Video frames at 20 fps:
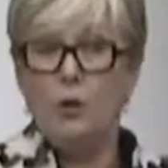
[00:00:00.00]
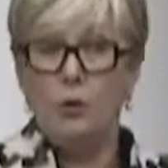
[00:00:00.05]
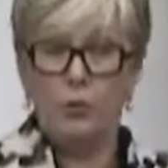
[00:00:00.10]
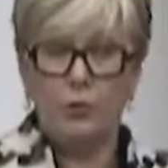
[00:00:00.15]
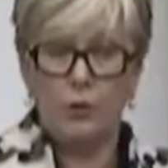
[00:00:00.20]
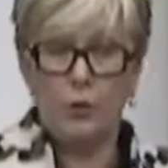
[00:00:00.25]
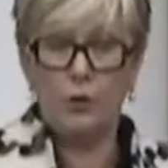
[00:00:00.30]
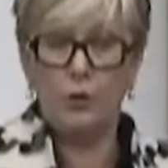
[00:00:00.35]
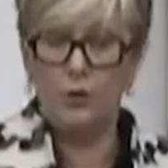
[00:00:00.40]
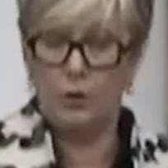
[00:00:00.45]

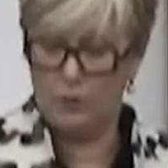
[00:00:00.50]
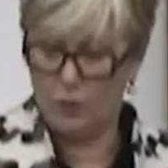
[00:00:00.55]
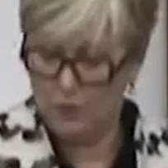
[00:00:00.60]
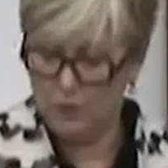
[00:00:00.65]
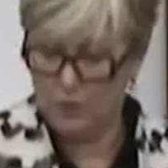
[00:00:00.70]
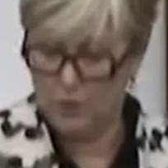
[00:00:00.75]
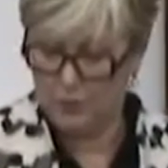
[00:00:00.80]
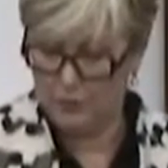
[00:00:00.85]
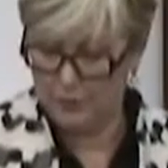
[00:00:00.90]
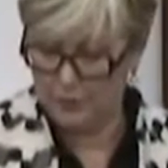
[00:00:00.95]
rural
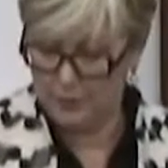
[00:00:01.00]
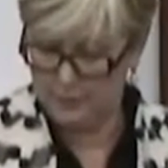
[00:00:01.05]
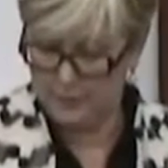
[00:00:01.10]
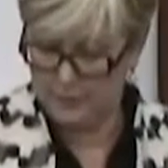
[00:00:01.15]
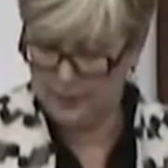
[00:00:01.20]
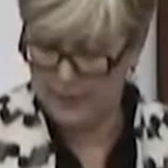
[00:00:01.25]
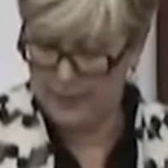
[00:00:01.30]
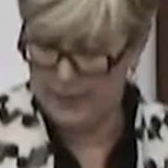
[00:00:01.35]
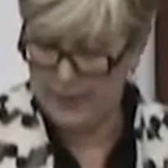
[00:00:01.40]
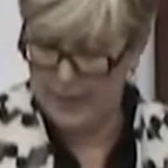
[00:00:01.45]
or
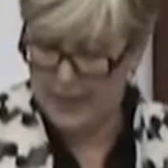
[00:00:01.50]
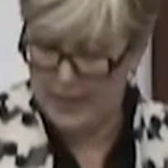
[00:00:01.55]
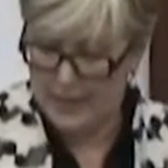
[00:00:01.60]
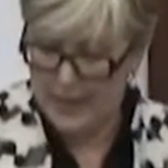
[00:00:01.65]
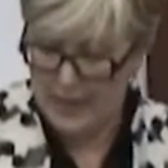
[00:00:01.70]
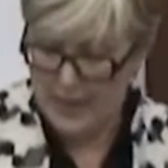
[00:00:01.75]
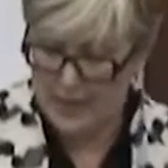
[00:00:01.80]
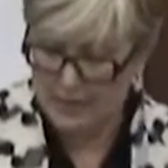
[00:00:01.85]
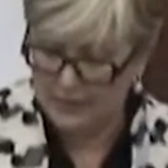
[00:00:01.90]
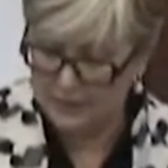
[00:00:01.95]
urban,
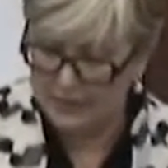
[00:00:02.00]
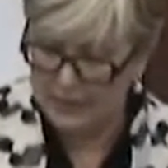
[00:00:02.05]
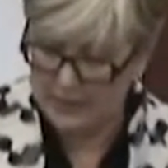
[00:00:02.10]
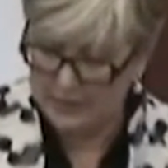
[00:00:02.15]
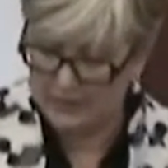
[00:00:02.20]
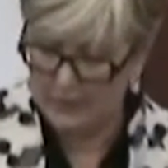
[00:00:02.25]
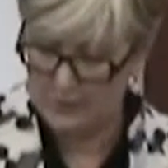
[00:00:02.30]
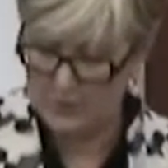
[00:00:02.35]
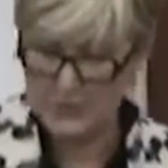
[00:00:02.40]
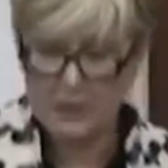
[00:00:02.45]
and
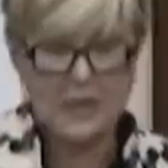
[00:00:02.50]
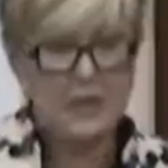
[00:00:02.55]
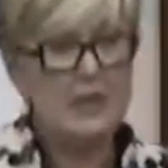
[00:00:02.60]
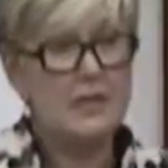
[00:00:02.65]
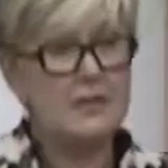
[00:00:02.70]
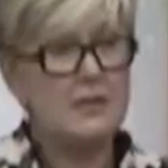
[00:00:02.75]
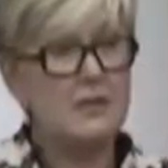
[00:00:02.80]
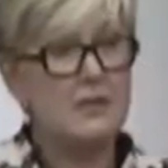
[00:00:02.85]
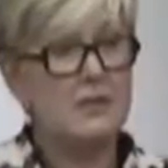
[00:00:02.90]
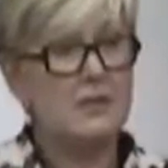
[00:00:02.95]
in those
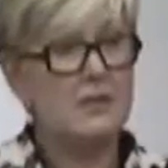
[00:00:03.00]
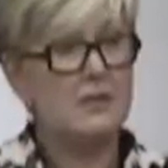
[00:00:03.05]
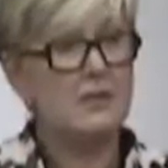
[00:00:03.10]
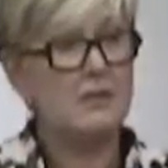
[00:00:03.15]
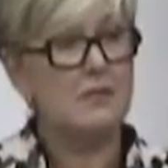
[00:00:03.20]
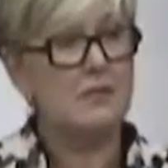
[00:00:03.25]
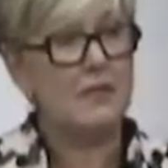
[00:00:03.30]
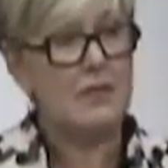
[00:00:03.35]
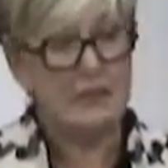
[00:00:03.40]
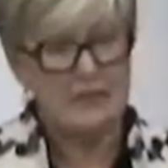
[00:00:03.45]

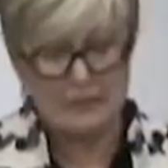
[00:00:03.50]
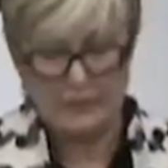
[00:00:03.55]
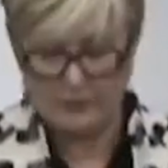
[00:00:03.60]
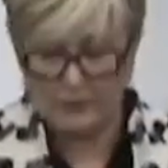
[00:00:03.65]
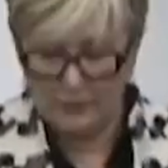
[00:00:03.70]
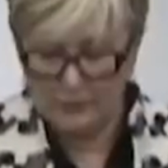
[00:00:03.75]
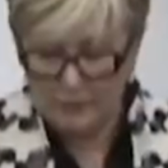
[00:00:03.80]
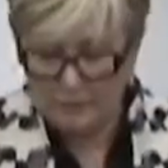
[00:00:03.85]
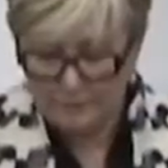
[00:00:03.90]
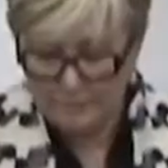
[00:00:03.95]
cases it's of
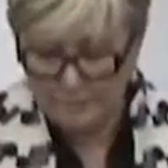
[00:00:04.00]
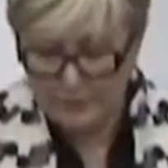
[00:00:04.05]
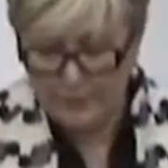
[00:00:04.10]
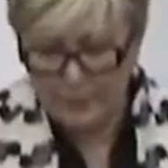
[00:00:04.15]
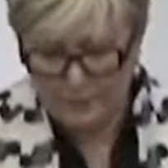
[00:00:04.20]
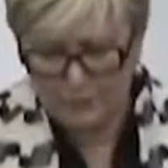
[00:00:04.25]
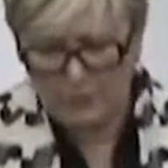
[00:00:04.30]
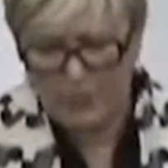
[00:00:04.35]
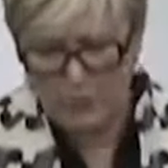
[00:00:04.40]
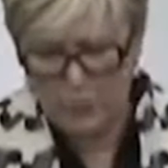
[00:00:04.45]

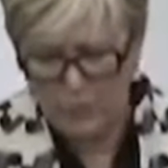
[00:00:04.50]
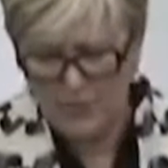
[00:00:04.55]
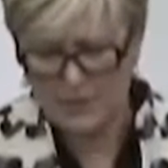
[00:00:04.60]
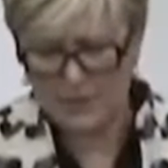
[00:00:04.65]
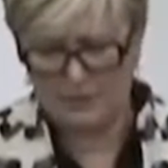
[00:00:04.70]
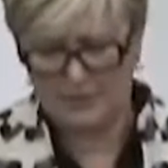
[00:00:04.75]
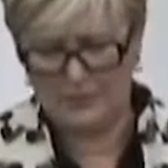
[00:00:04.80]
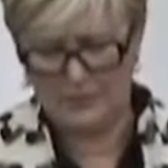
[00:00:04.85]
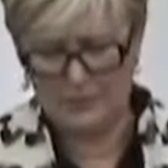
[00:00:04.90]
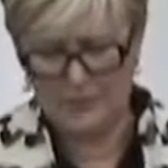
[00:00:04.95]

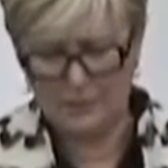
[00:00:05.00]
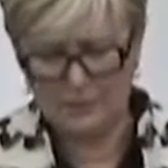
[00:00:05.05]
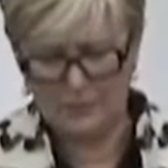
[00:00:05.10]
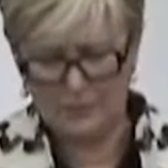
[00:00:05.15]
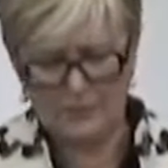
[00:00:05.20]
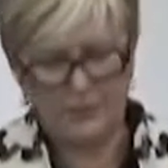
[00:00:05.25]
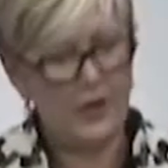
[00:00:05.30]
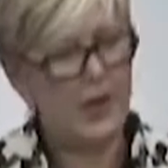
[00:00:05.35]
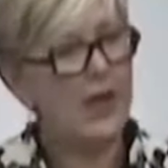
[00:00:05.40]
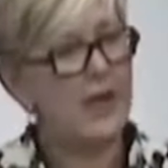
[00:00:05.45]
importance to
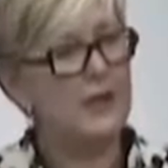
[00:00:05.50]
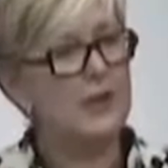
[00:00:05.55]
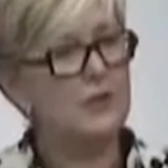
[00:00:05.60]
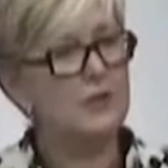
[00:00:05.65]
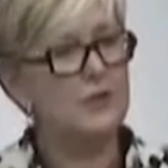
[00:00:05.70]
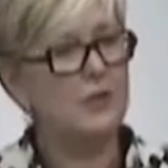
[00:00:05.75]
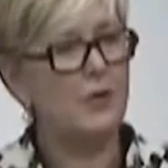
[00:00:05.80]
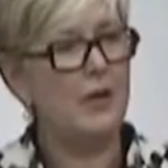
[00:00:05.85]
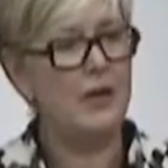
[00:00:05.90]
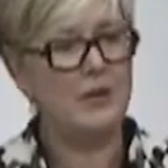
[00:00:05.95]
provide a
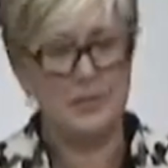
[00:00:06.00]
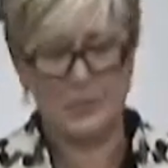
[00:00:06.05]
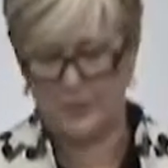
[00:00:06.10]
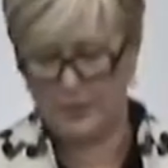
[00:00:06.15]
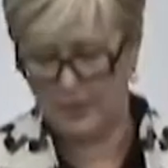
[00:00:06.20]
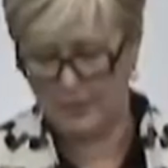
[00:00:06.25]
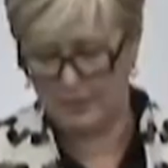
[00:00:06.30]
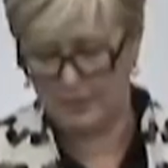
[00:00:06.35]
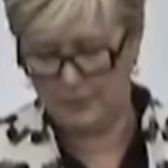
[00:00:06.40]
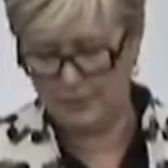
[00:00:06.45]

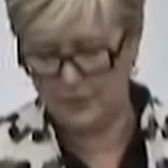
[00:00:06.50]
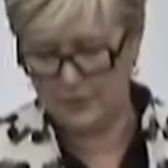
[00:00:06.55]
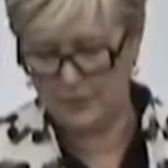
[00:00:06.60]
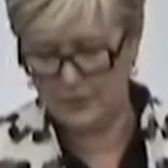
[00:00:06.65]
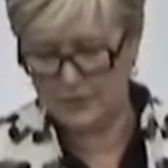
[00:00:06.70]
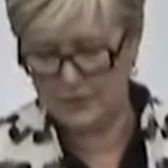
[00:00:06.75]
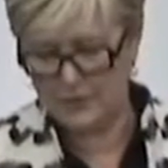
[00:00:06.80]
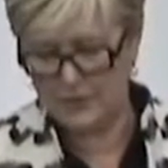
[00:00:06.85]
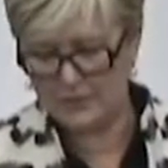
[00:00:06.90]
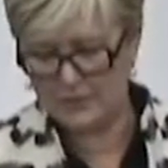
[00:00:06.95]
transparent
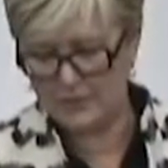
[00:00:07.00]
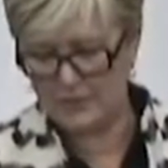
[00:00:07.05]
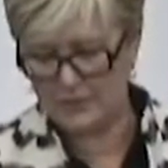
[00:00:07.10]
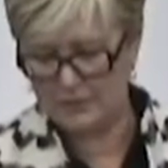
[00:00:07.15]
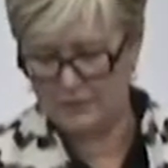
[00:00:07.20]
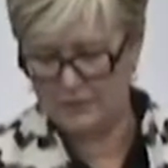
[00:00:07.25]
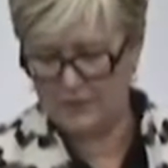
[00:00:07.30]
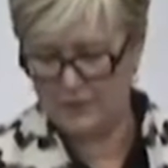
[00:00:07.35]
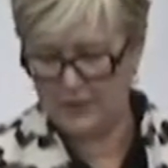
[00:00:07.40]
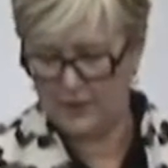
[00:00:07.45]
process and
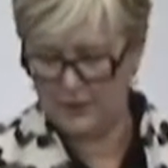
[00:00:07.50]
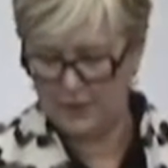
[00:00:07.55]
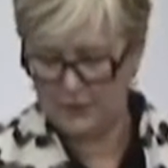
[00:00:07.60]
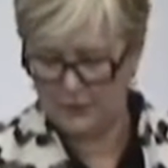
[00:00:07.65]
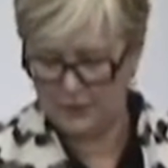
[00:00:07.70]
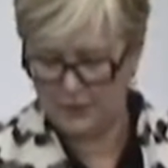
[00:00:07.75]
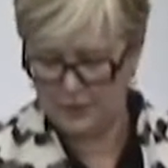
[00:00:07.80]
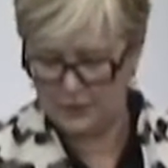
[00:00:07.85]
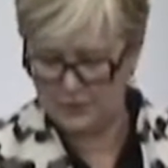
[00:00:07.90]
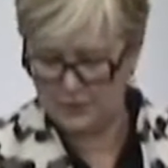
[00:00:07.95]
fair
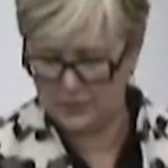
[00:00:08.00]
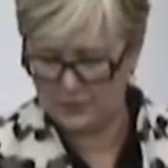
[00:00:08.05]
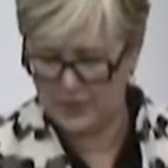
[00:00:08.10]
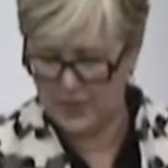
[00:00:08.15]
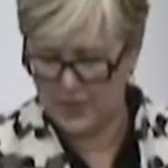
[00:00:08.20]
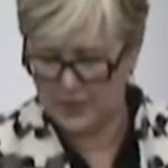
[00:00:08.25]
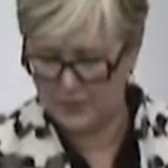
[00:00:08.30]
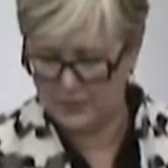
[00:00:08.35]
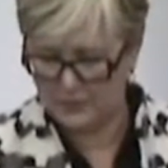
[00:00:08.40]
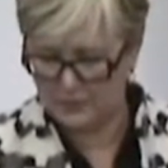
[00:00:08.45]
and just
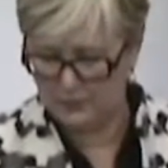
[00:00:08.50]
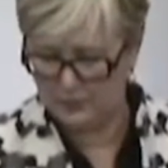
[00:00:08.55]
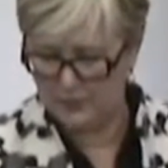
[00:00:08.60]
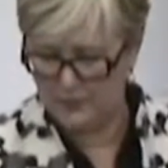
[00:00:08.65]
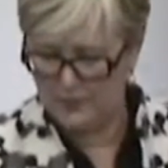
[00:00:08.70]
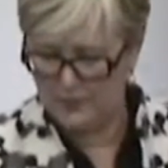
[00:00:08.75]
value.